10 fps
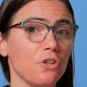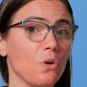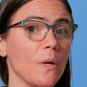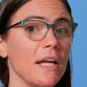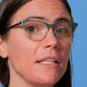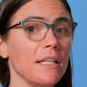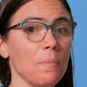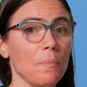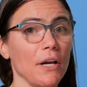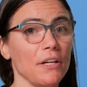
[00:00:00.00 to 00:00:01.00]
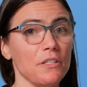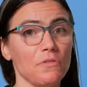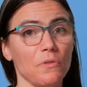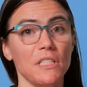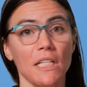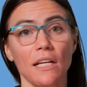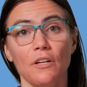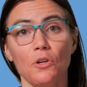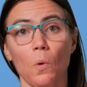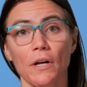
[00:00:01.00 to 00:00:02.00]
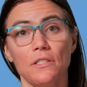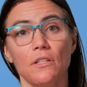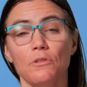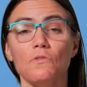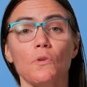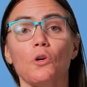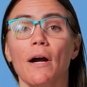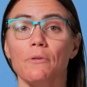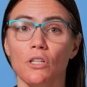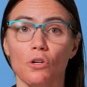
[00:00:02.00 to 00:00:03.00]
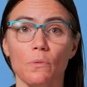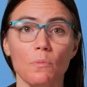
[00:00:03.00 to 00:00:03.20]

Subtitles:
to create the embeddings for the data you want to use for grounding your